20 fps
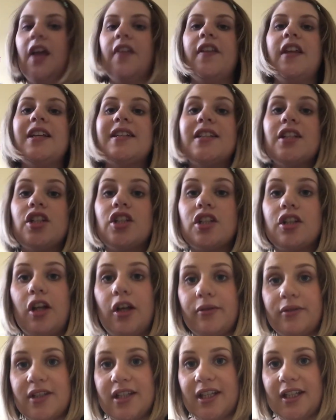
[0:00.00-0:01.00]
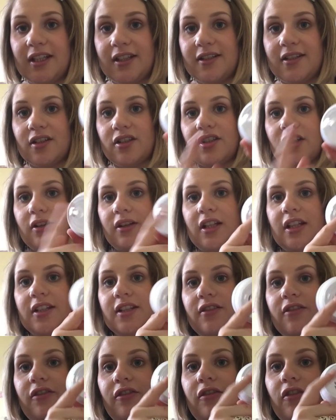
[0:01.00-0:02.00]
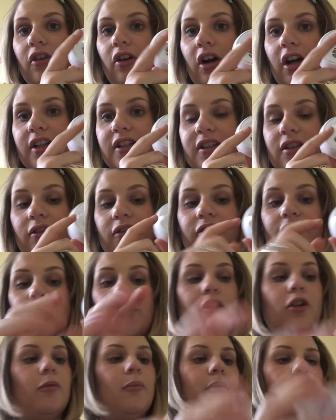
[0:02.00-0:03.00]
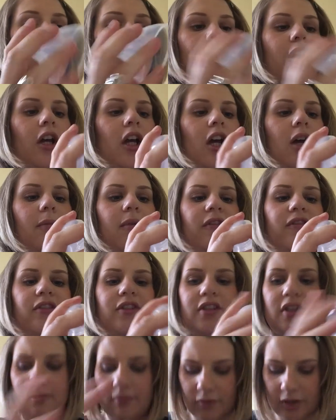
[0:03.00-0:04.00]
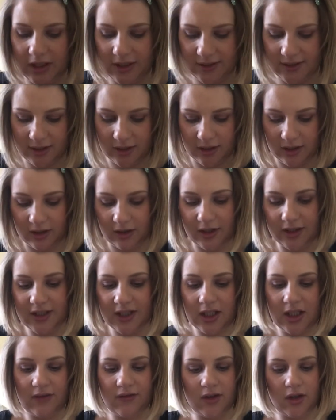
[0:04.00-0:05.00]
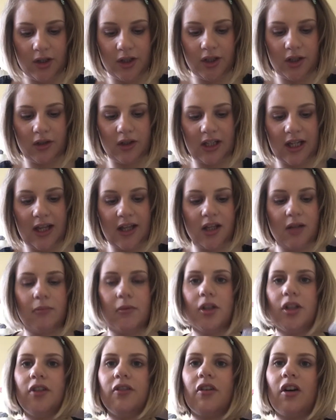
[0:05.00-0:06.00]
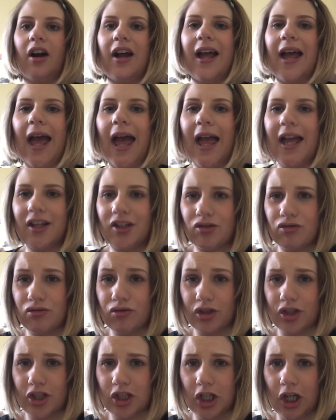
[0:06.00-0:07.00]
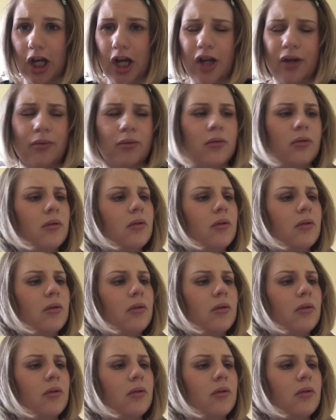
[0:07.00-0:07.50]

These are slow teats, so these are ideal for newborn. But for some reason, I didn't even know you could get them. You've got extra slow.